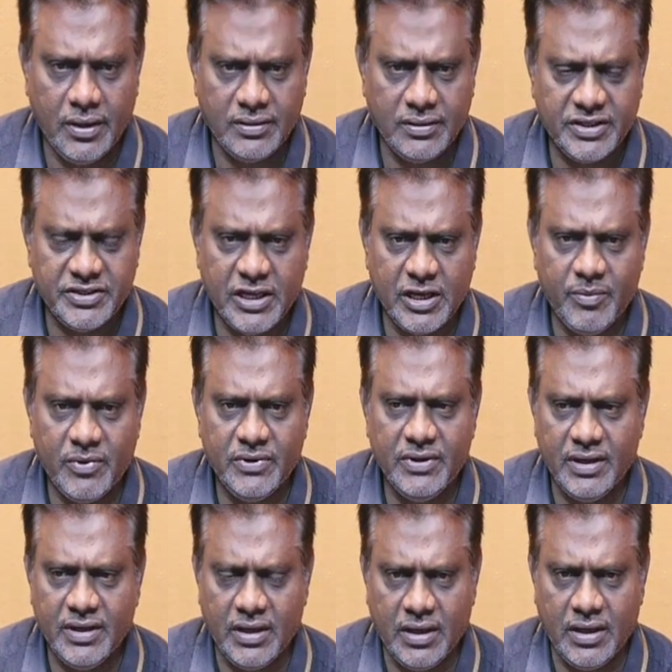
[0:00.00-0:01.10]
such type of
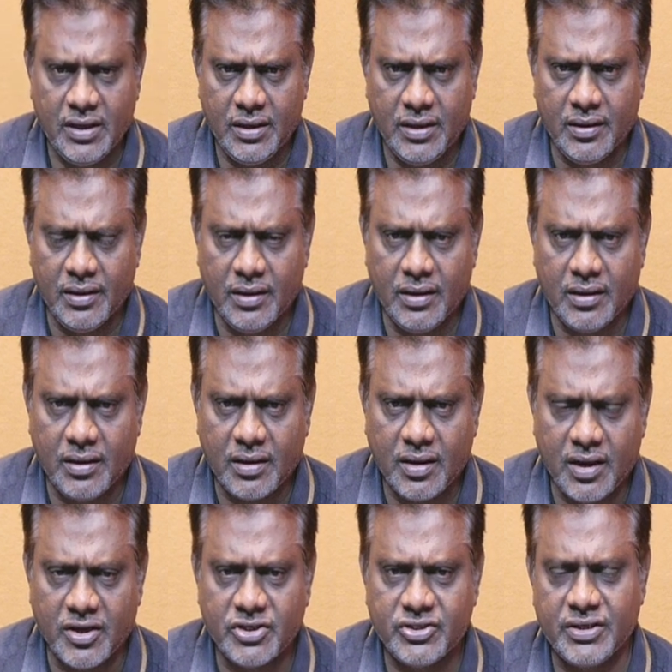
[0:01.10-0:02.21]
the
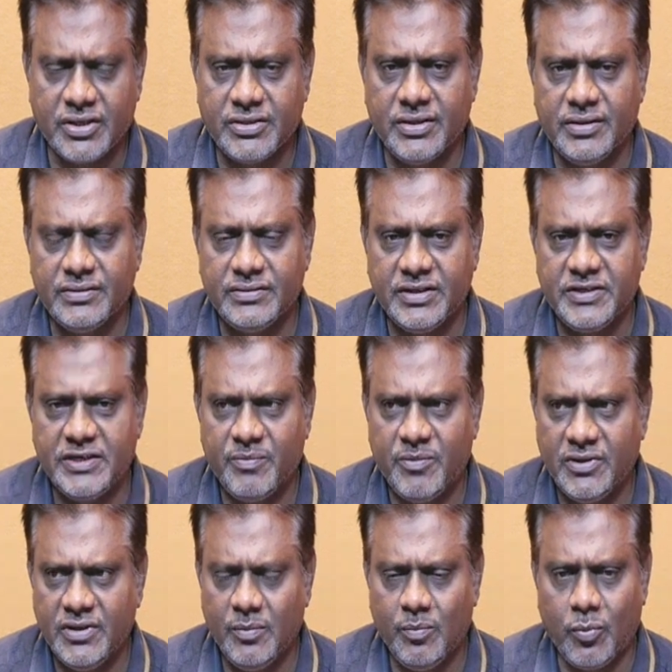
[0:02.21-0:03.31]
construction, such type
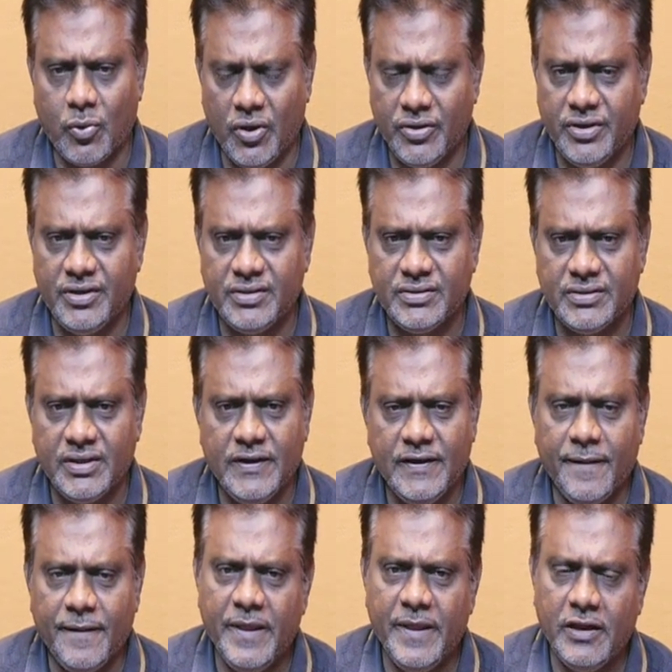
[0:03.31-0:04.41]
of the projects.
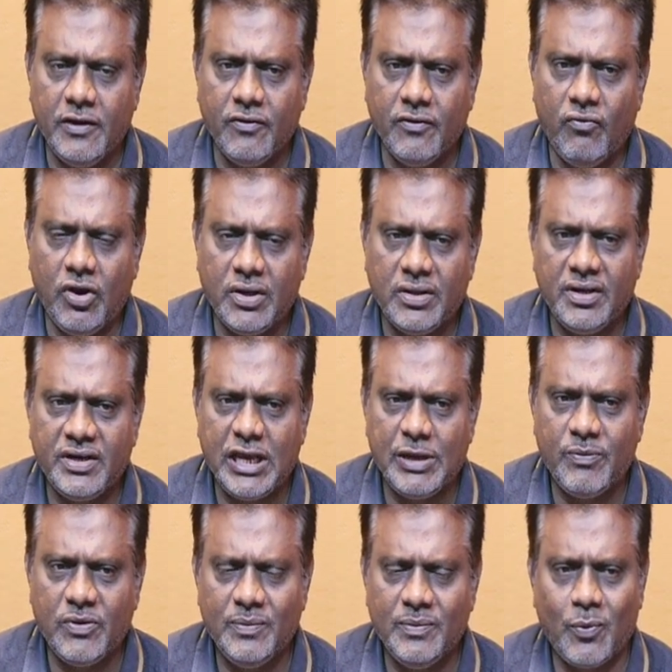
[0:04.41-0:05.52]
There, what are the
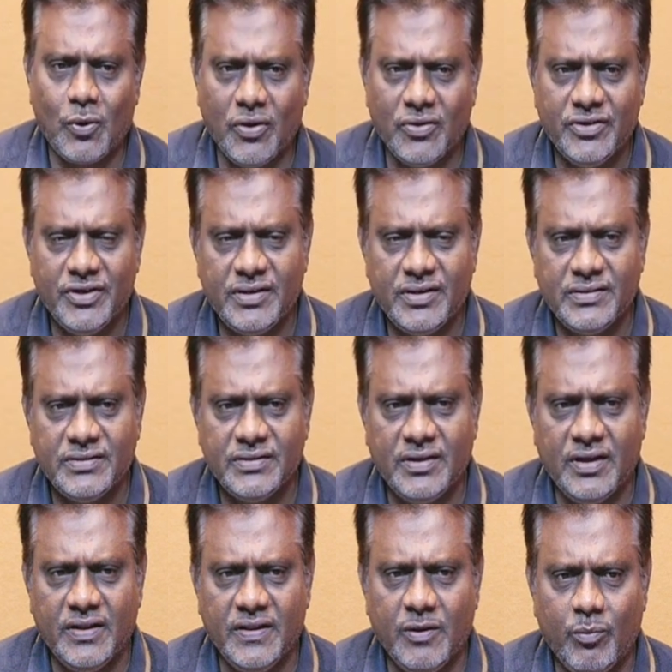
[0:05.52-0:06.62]
type of the projects?
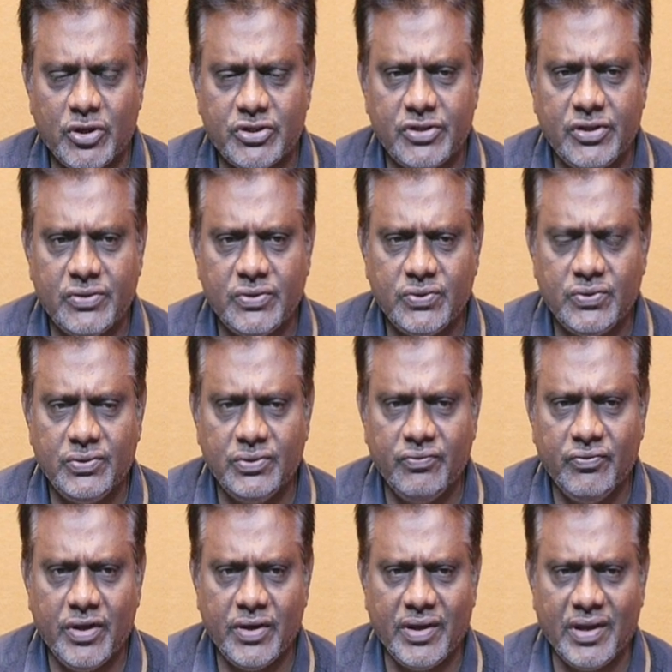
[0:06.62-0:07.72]
They must and should
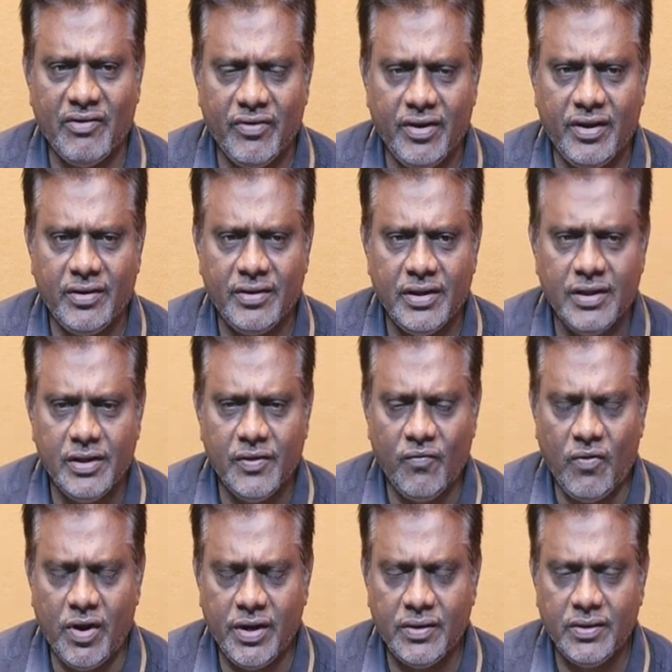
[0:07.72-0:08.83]
we are aware.
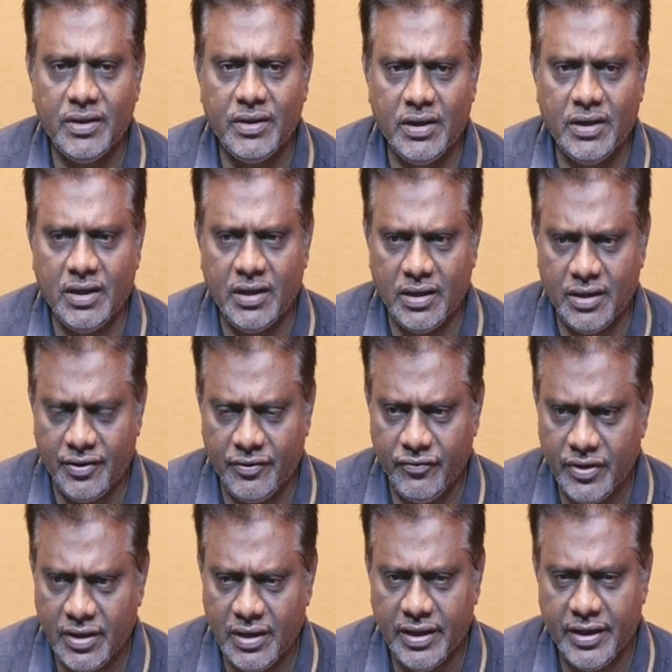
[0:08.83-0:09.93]
What are the
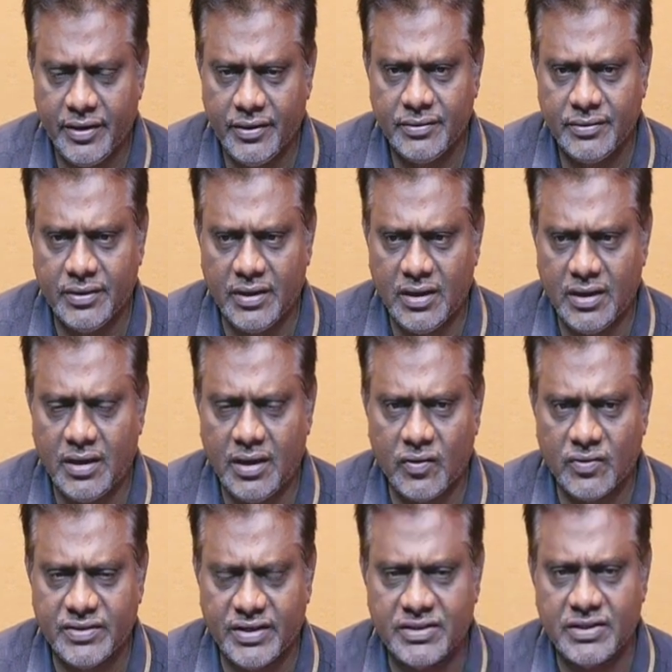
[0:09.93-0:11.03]
we are learned
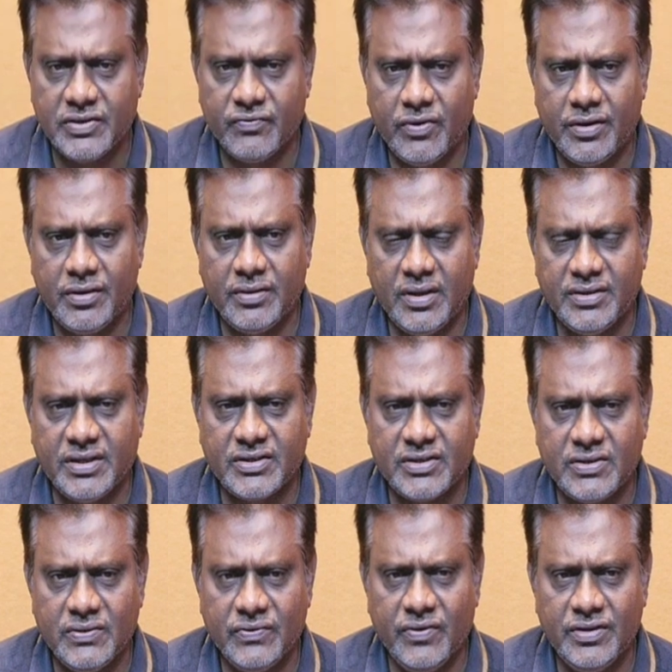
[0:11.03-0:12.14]
our session 1, the session
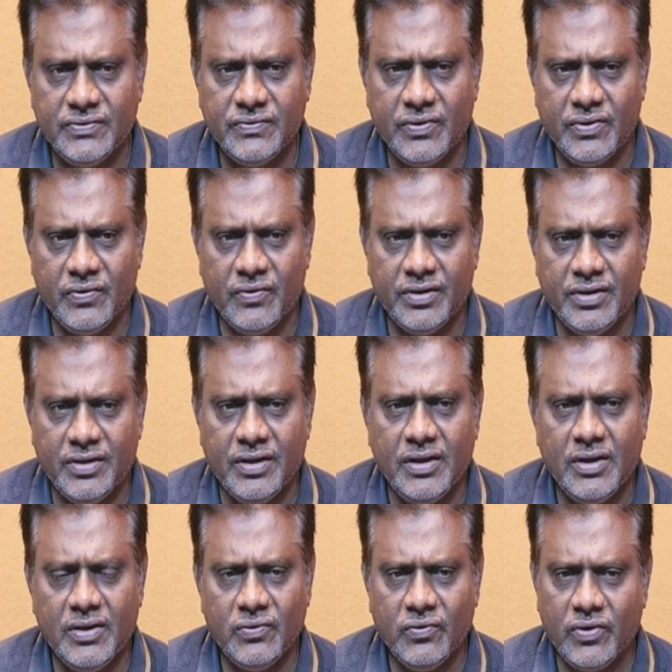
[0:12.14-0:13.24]
2 is we are going to the
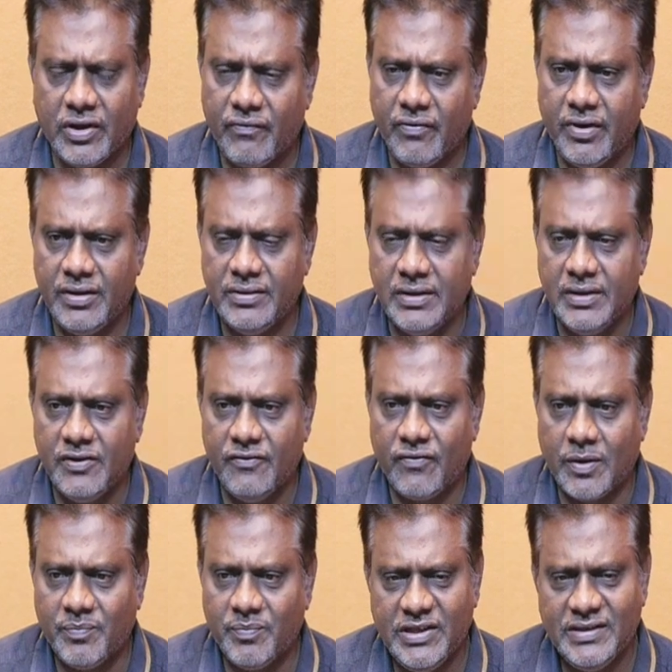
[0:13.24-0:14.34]
to require
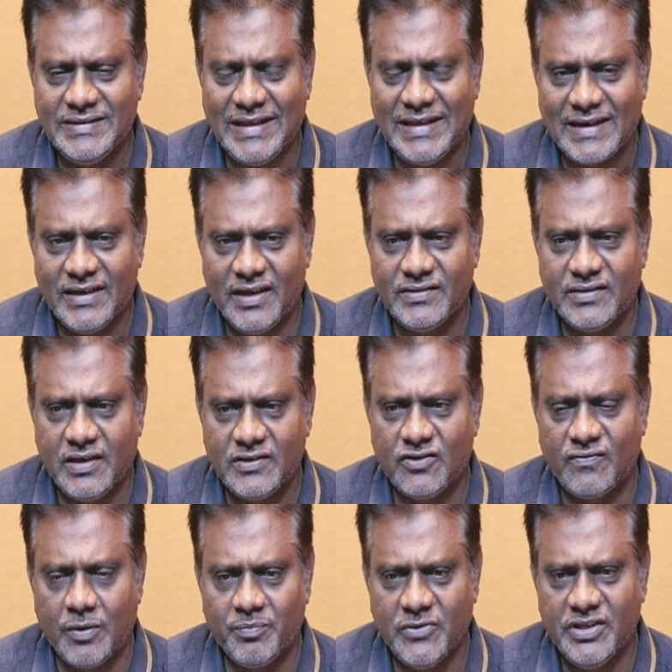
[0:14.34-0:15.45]
from these sectors also,
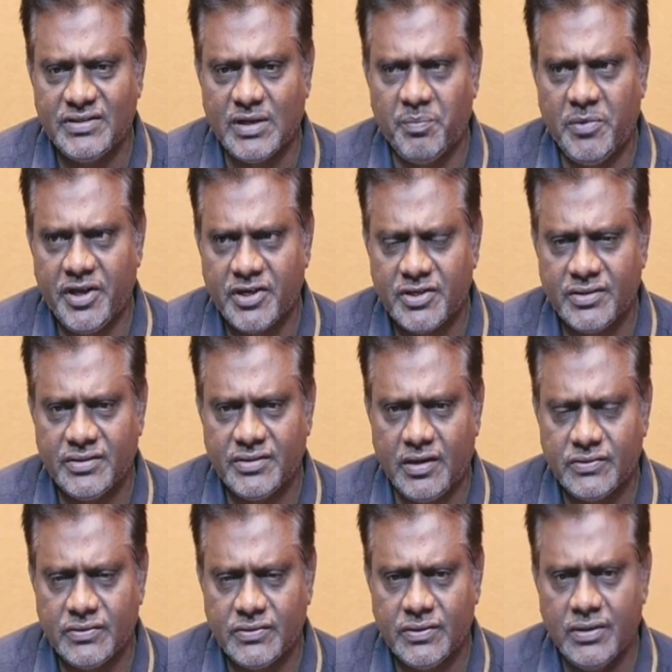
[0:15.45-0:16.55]
from these applications
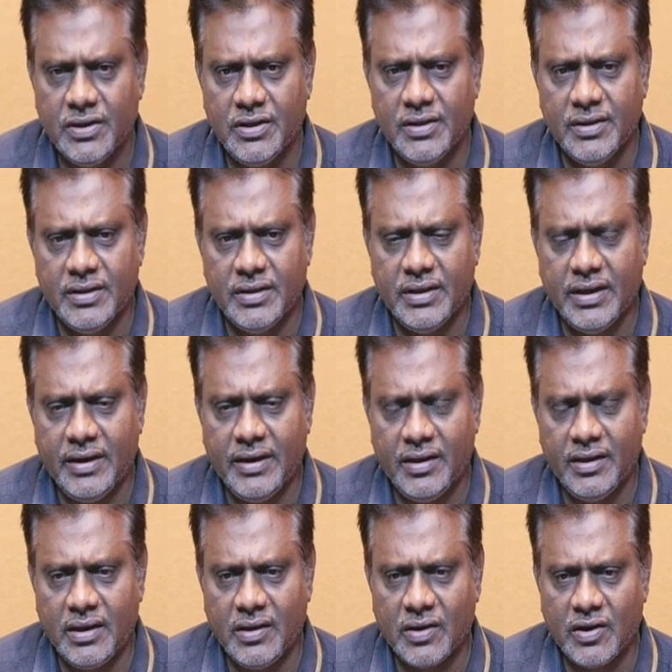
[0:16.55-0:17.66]
also. Entire
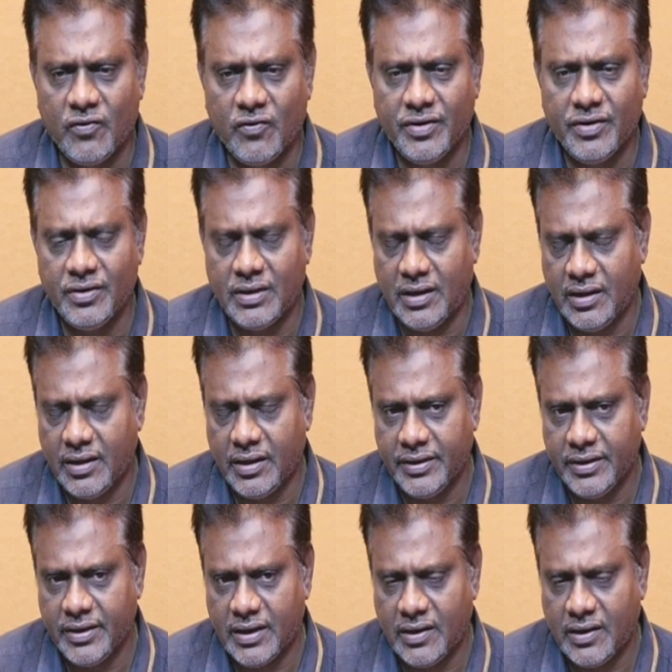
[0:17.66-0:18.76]
are covering it
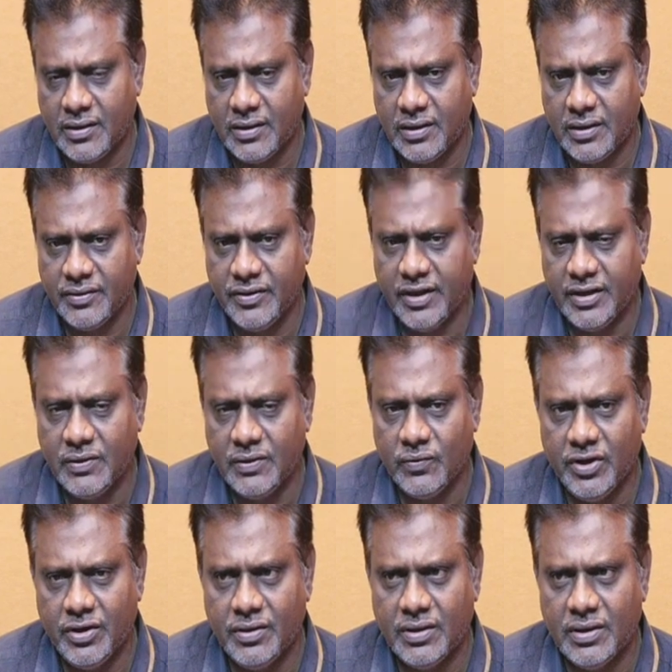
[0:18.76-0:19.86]
entire they to
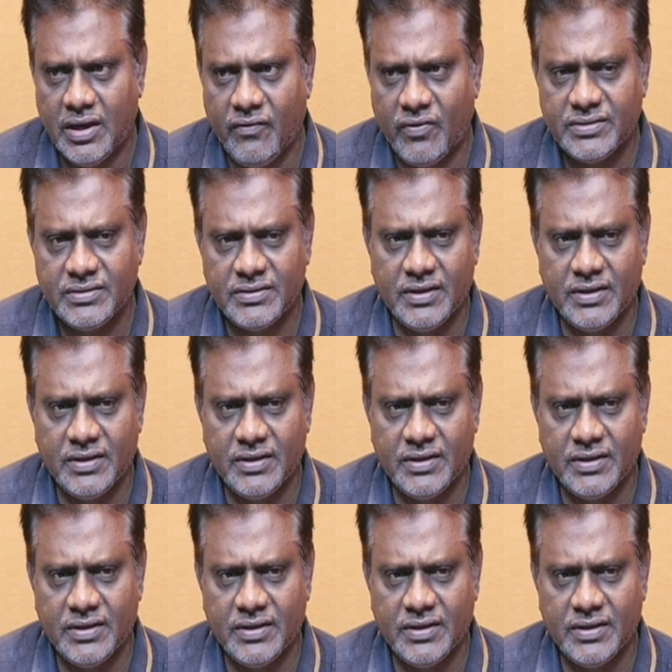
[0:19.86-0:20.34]
need our